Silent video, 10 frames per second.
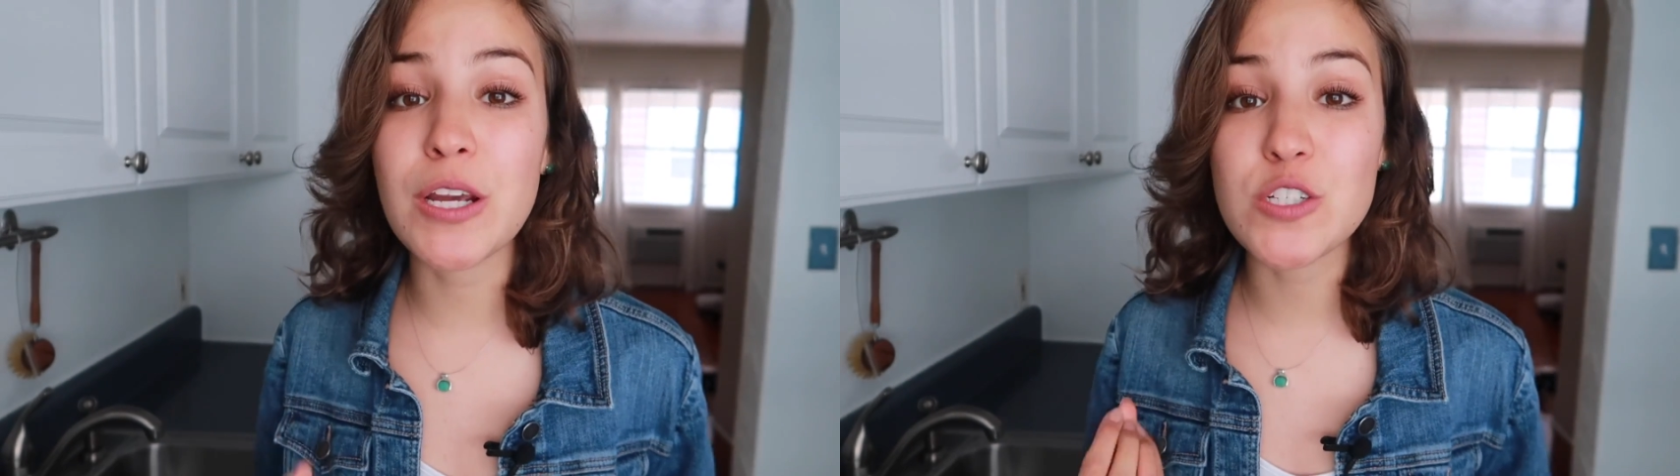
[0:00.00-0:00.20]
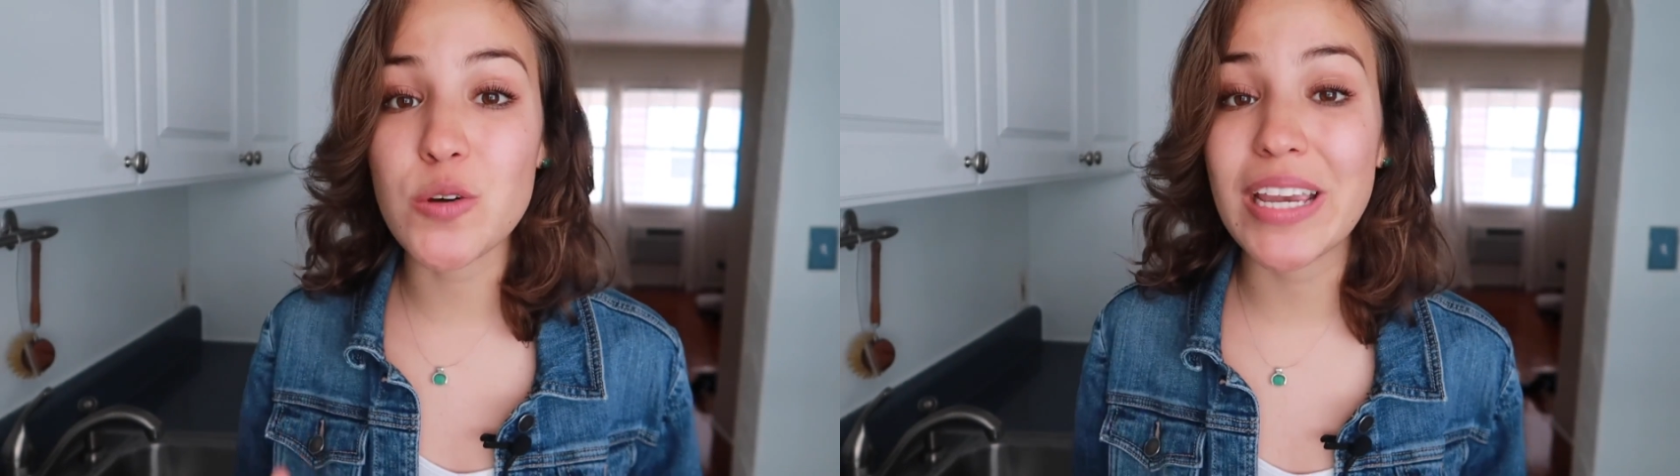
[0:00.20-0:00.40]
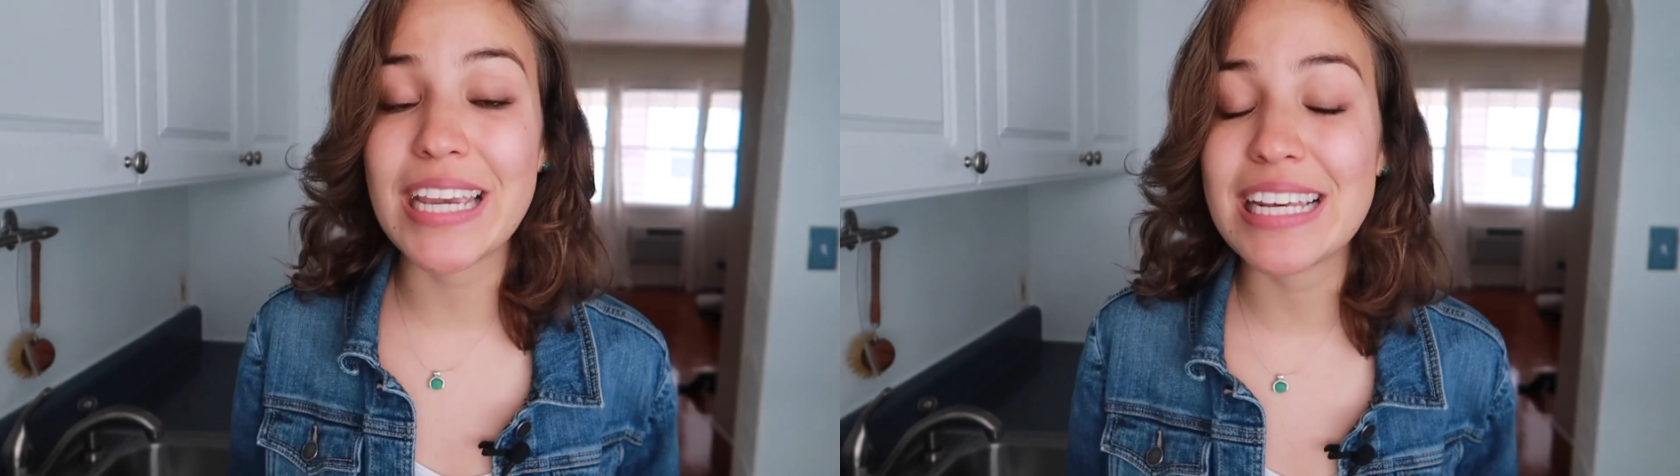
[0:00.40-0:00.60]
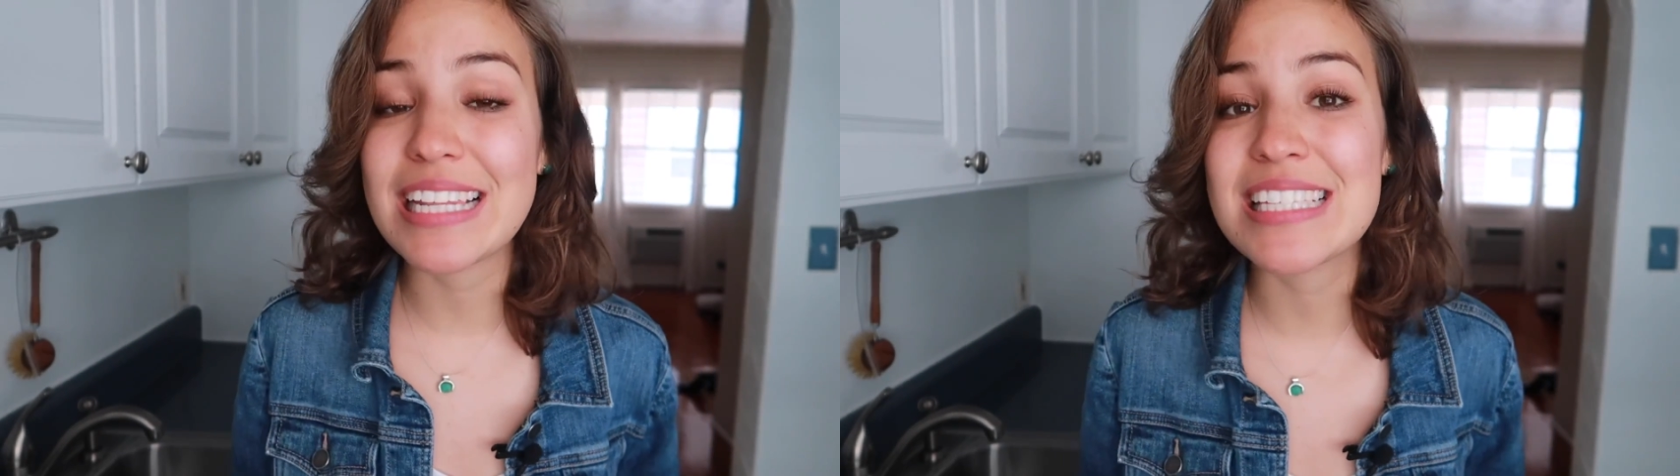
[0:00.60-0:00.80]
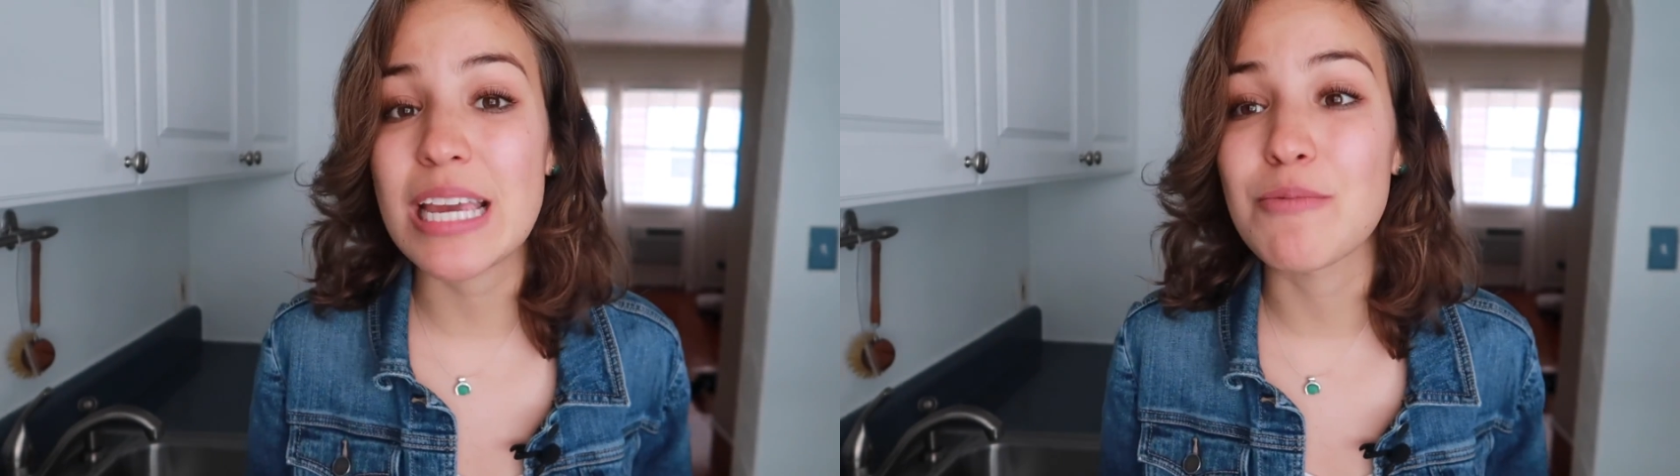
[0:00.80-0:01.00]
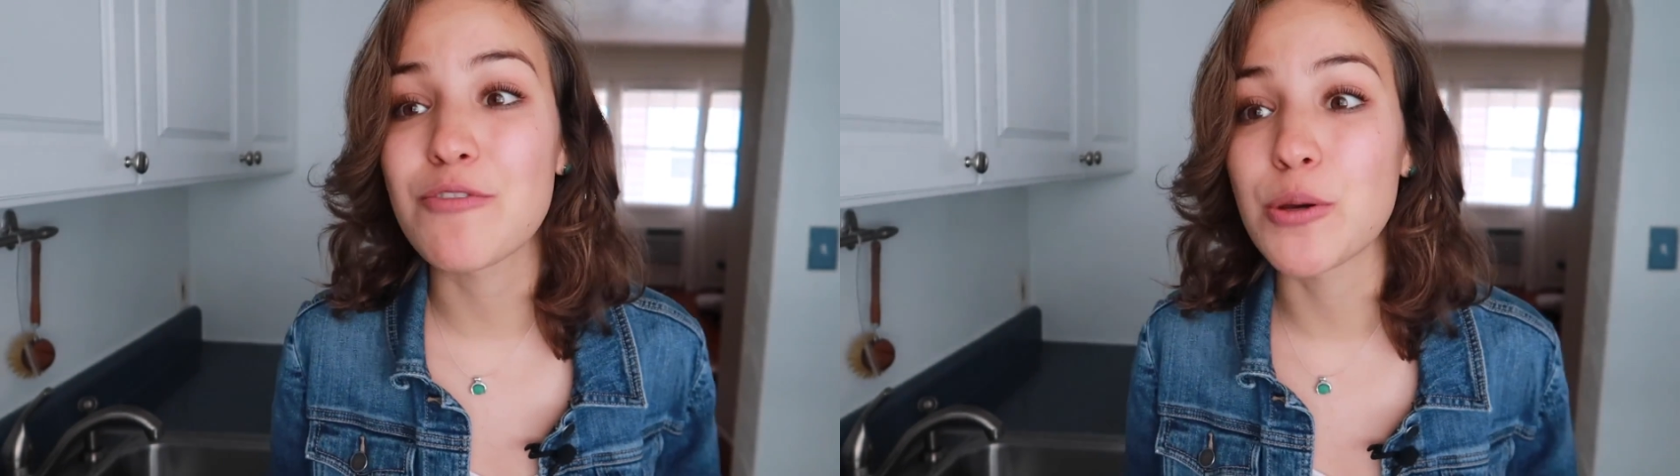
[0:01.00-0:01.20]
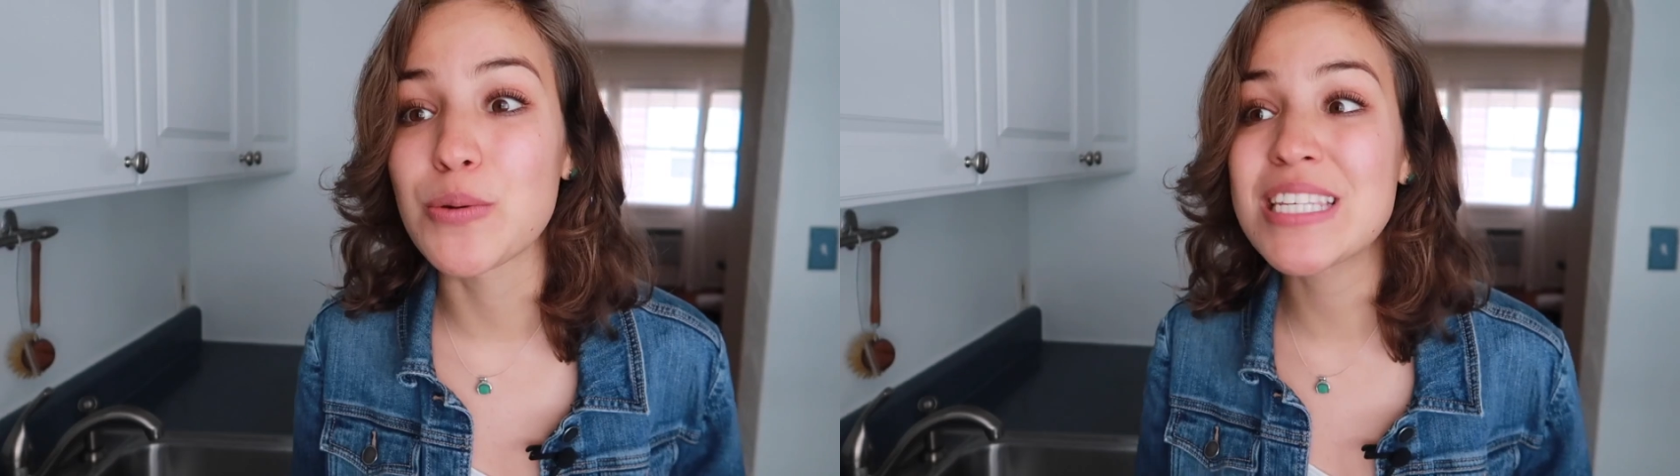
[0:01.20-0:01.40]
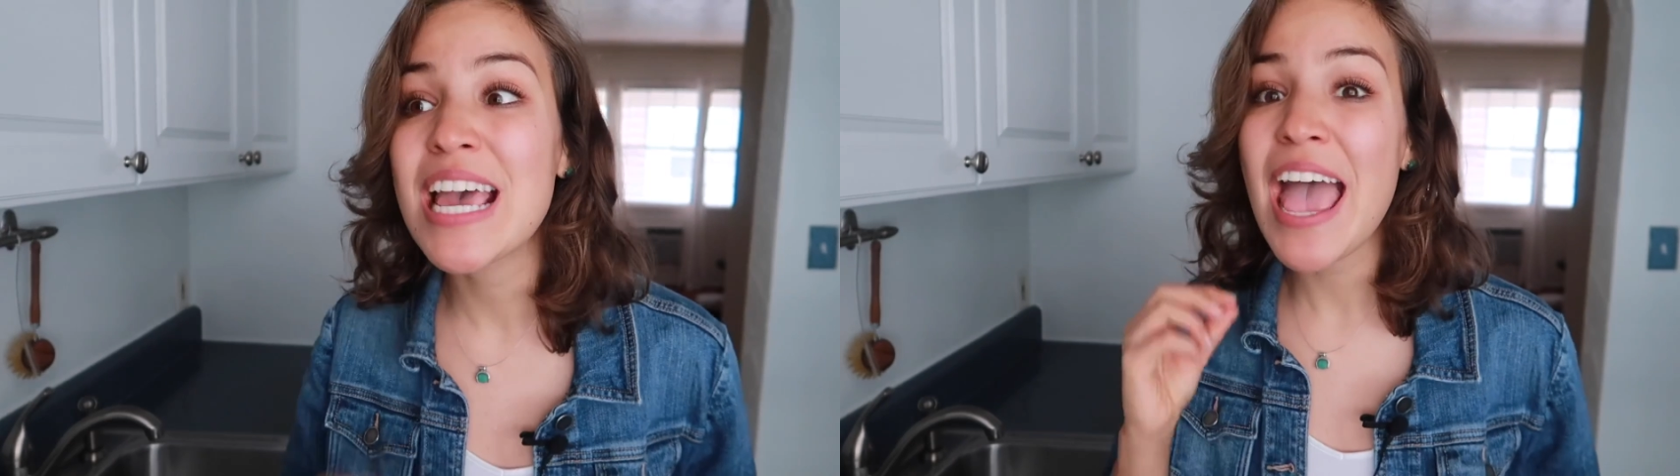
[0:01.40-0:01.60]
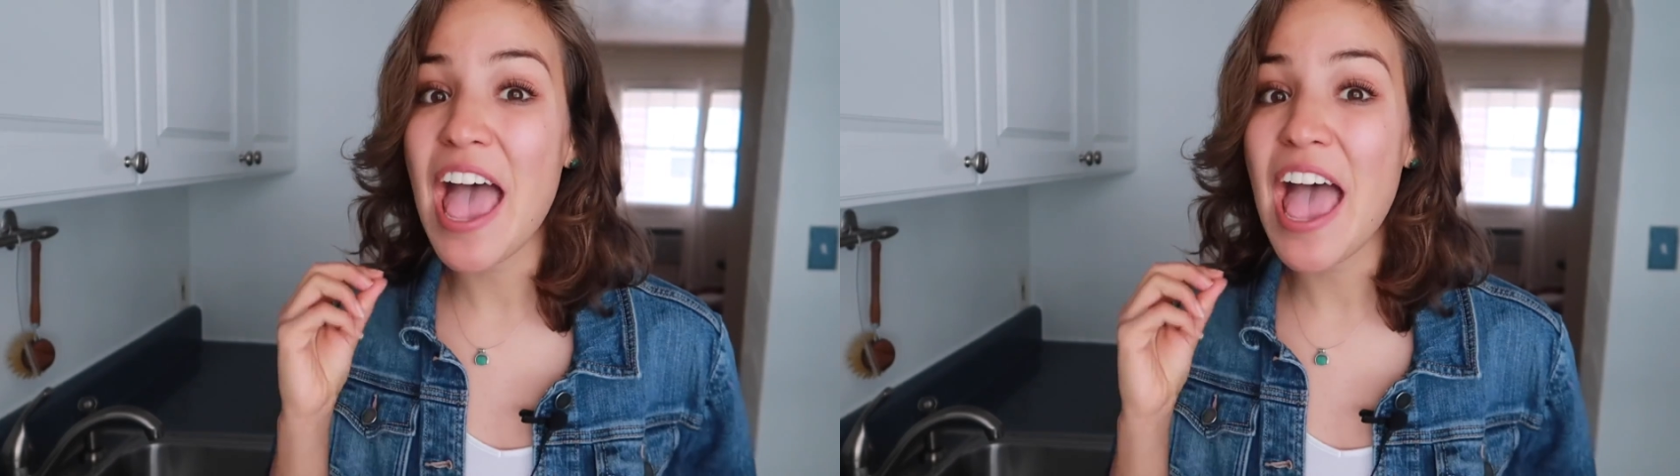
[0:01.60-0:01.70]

enjoy eating the same foods